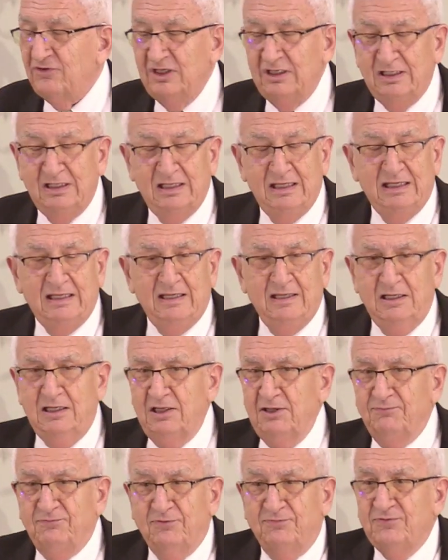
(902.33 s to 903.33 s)

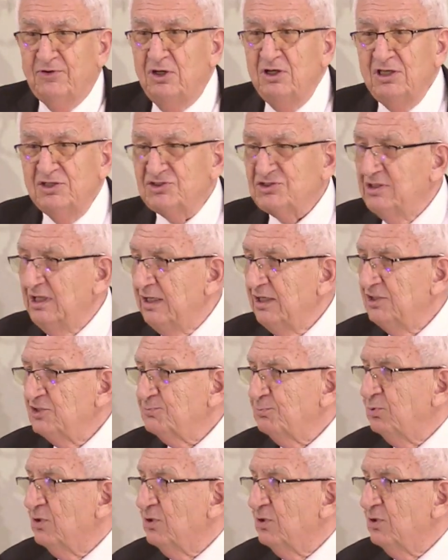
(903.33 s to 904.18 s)
75 or 80 countries on